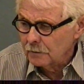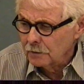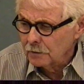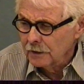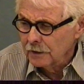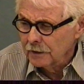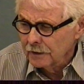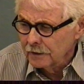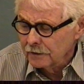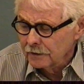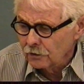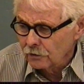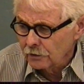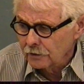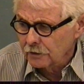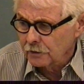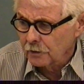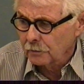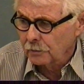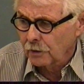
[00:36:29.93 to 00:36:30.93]
And then during
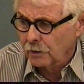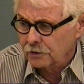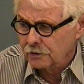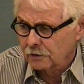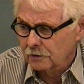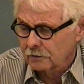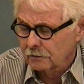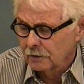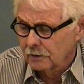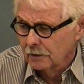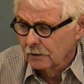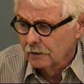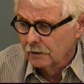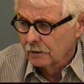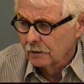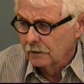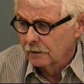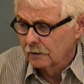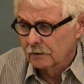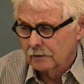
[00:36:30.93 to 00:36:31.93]
the Depression,
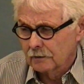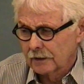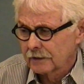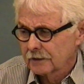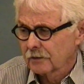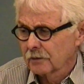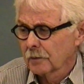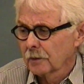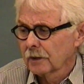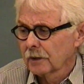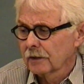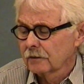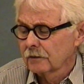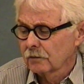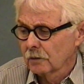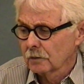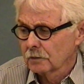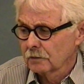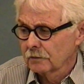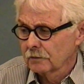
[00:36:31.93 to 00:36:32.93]
as everybody had
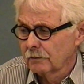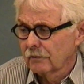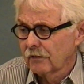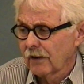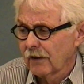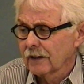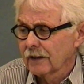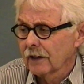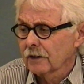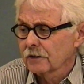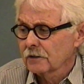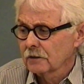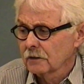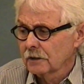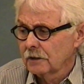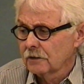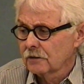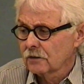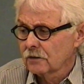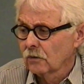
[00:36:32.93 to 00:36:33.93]
trouble
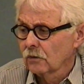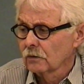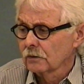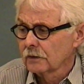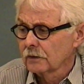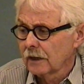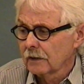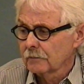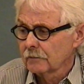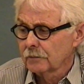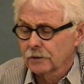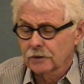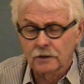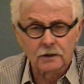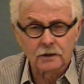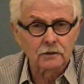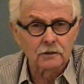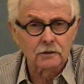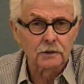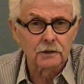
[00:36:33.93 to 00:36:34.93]
financially, he sold that
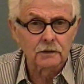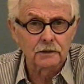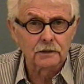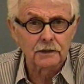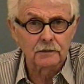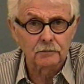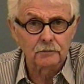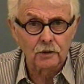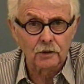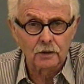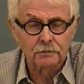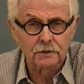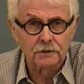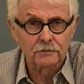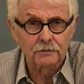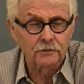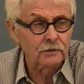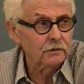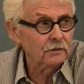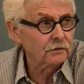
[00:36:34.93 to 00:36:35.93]
particular building and property
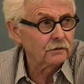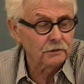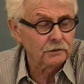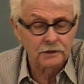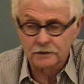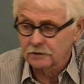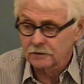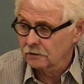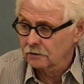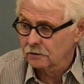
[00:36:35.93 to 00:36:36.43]
for $300.